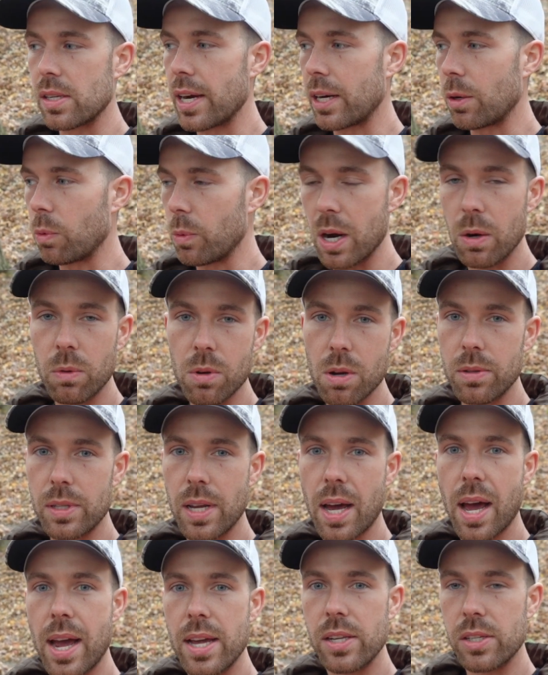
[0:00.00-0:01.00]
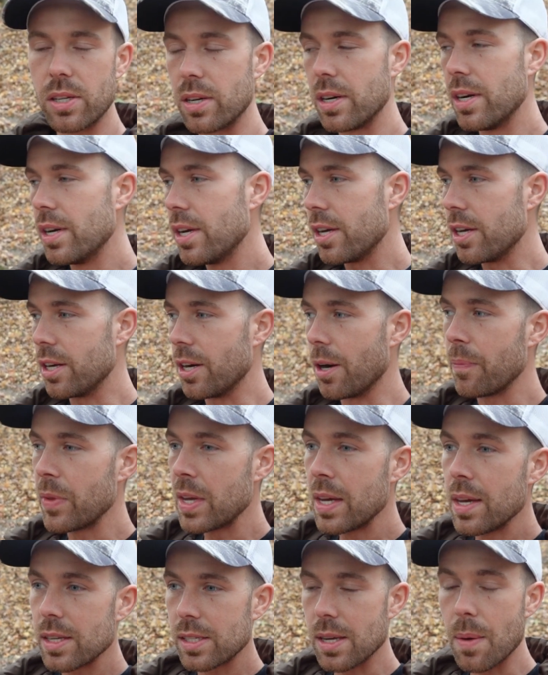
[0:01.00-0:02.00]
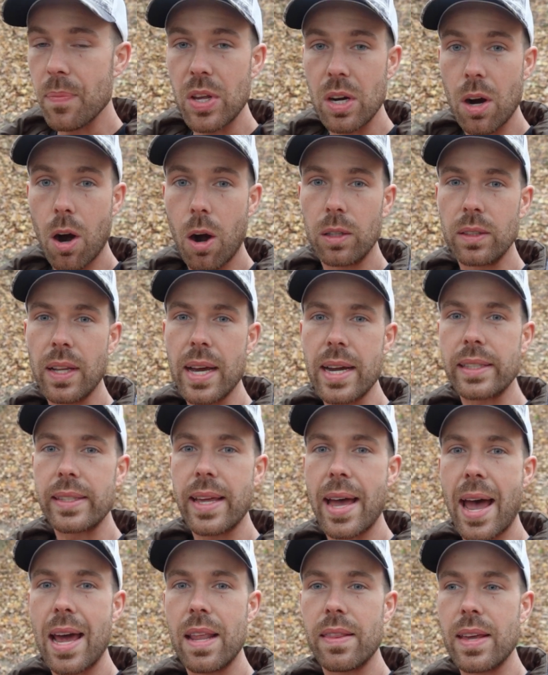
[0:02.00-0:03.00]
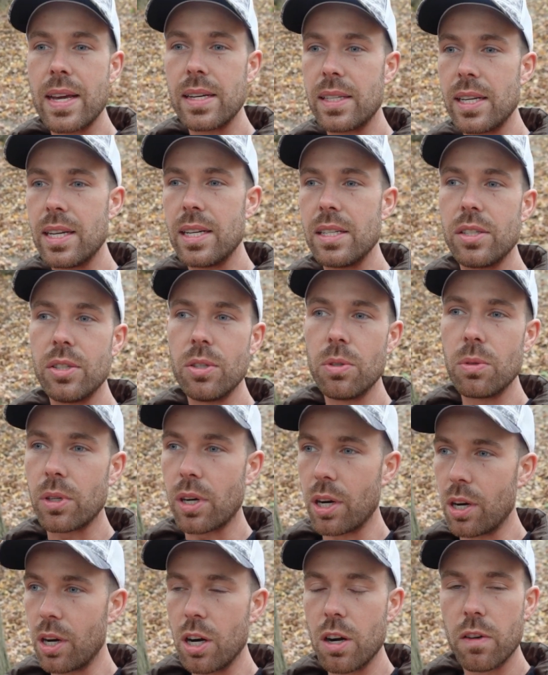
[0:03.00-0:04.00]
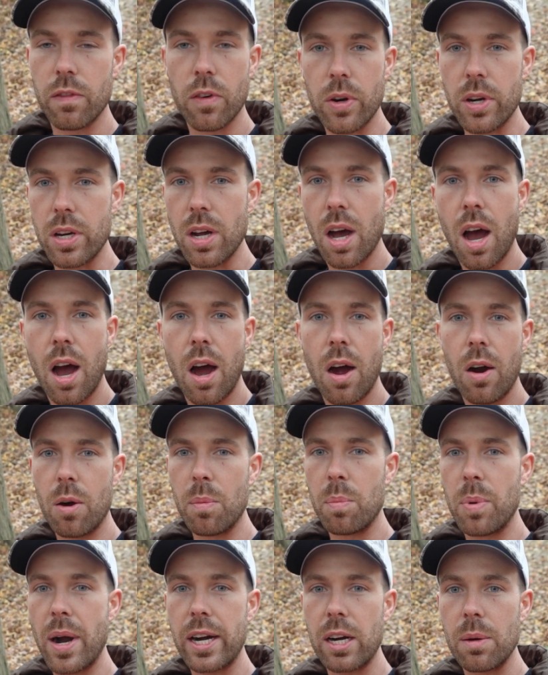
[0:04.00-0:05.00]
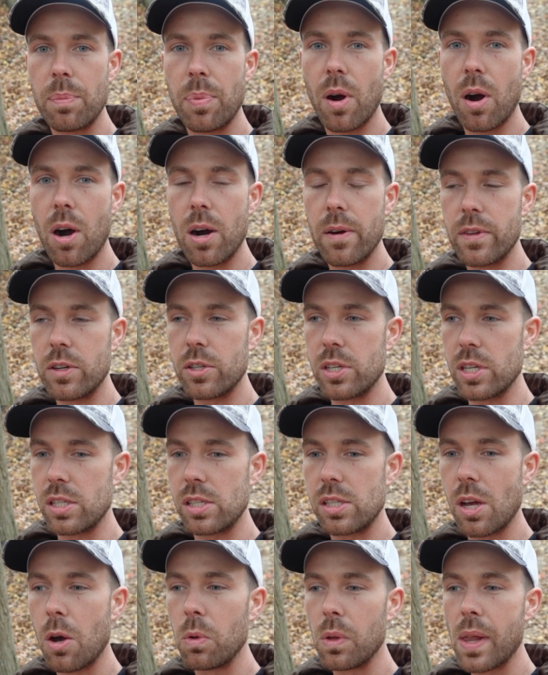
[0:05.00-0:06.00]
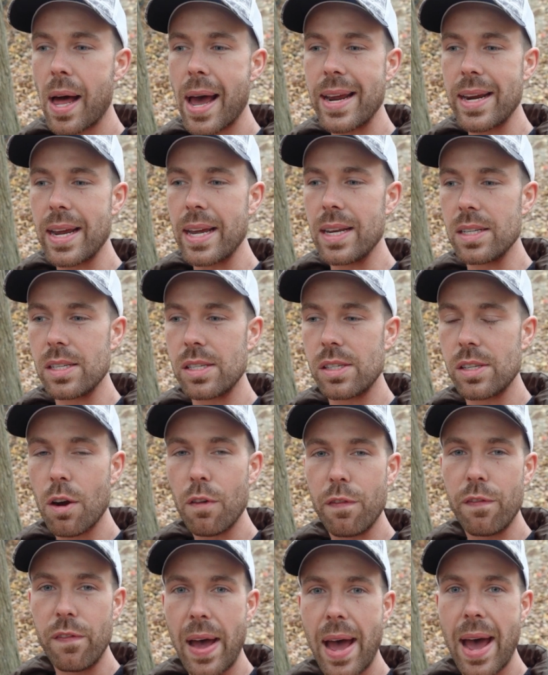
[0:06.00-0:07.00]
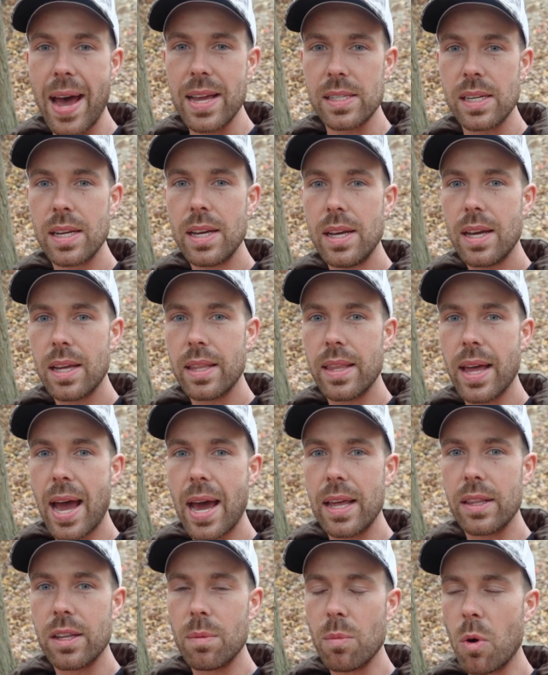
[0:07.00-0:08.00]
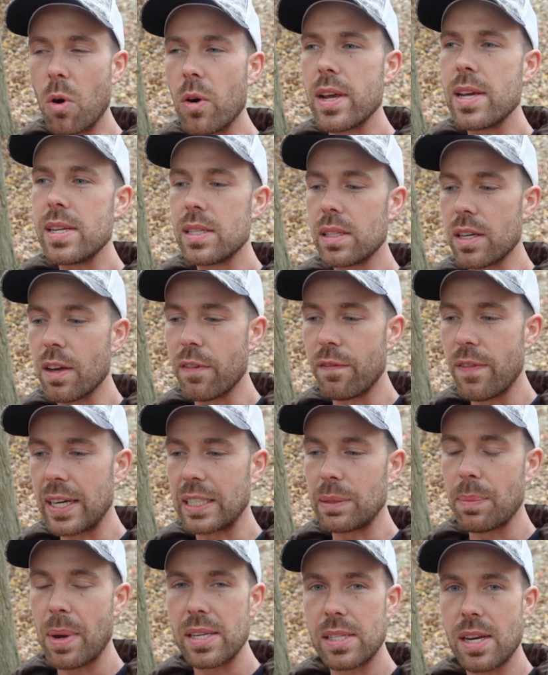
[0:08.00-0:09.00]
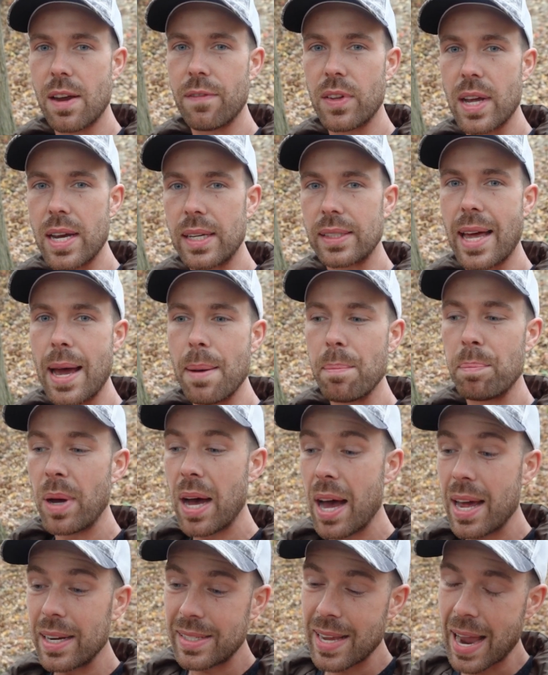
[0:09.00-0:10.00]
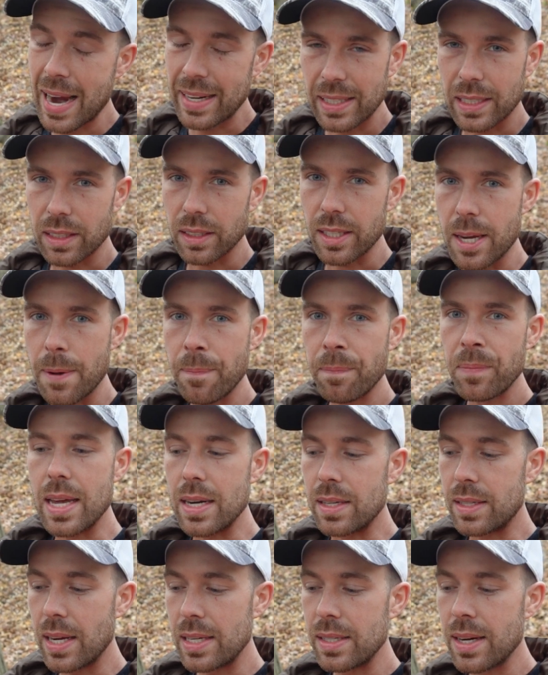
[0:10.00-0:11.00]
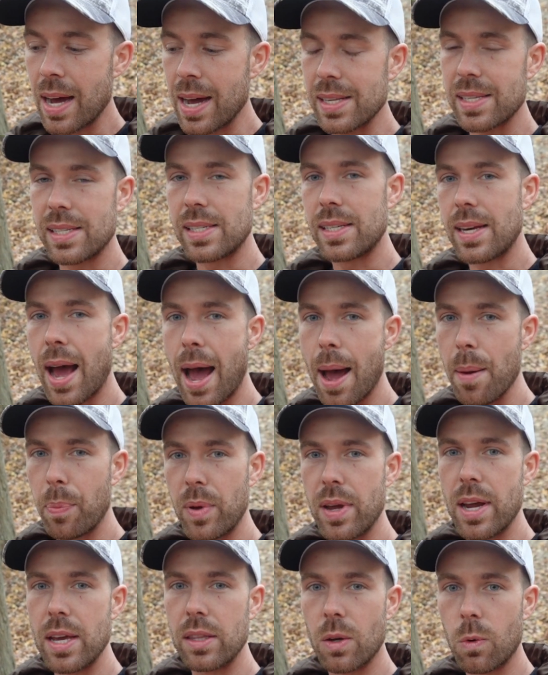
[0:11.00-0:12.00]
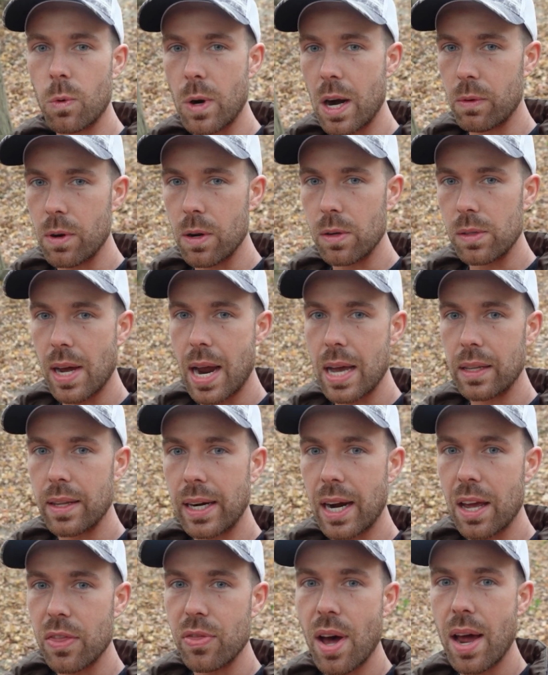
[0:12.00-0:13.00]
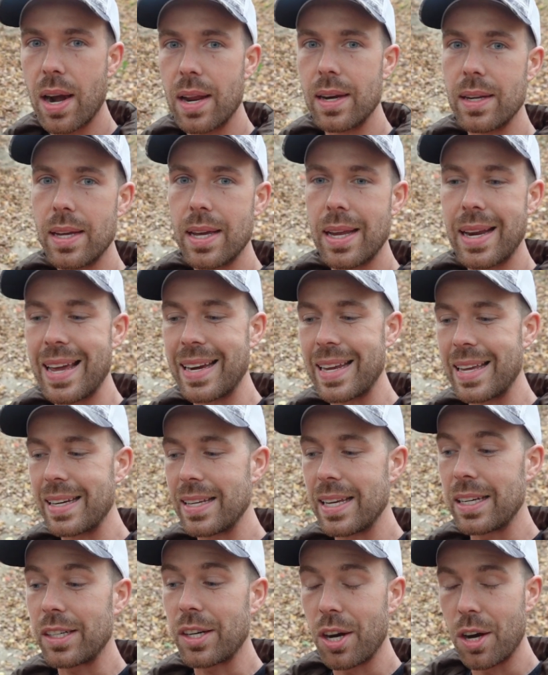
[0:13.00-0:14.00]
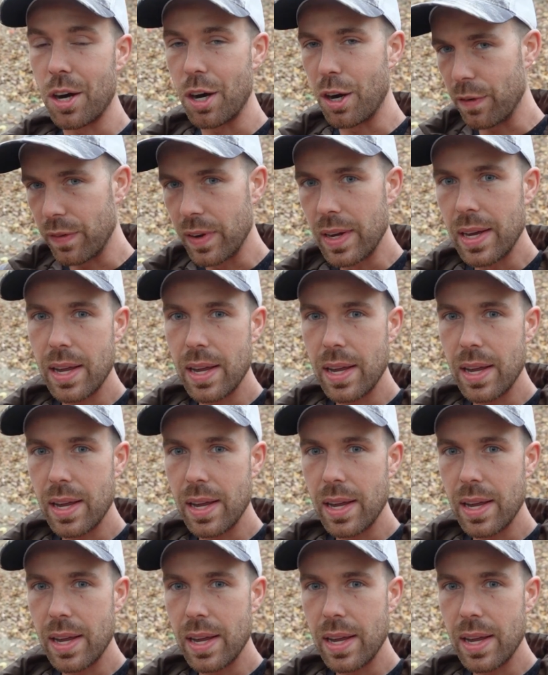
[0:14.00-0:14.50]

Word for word: like railroad ties or, you know, something hard like that. They tend to curve or yaw or break apart. They're just so light and so fast that they're more easily affected by stuff like that. But technically, it did not stop in the railroad tie like I thought it did, and it did curve